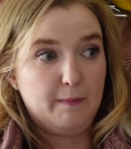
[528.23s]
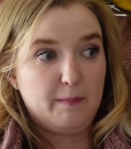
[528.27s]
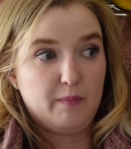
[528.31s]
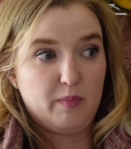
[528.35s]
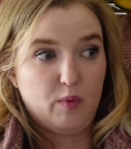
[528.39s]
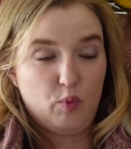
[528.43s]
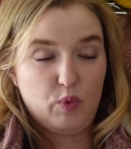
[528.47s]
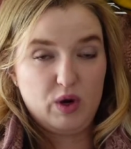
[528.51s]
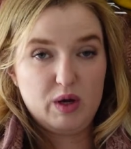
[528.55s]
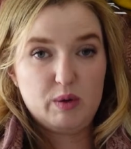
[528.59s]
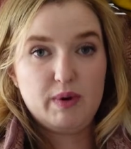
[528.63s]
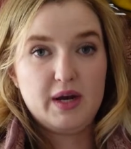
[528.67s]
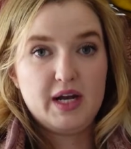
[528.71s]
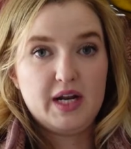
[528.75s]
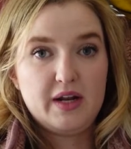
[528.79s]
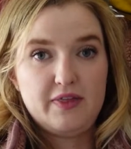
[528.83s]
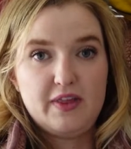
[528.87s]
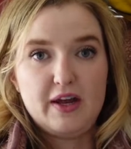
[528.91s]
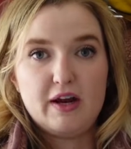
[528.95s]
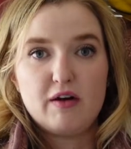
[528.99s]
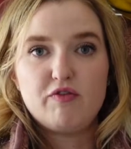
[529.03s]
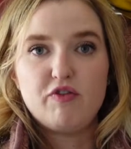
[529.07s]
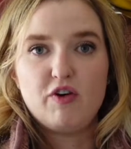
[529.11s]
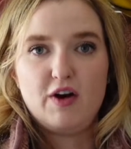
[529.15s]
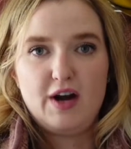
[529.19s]
We waited
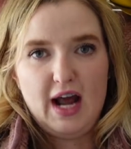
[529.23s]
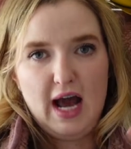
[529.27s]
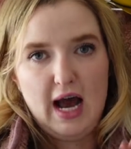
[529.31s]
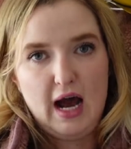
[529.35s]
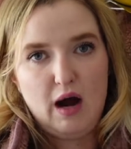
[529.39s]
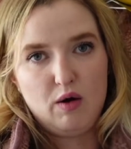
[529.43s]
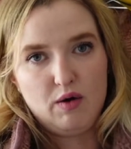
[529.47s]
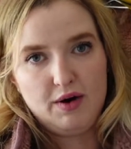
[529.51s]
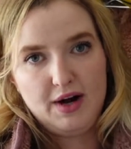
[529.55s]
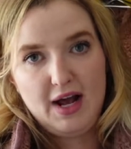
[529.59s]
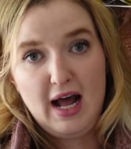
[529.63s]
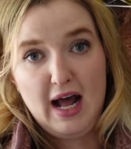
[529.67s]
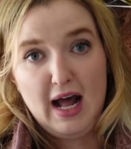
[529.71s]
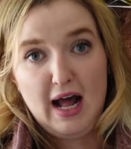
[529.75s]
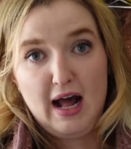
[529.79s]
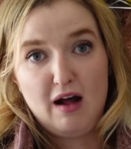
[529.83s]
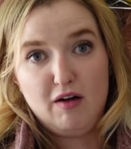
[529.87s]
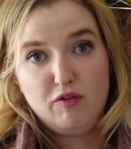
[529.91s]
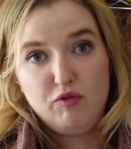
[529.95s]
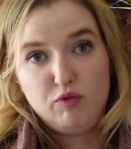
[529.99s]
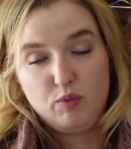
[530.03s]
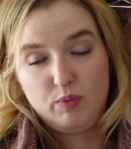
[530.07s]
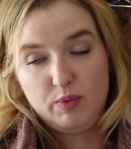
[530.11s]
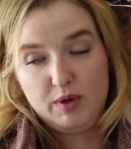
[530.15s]
there for an hour and a half.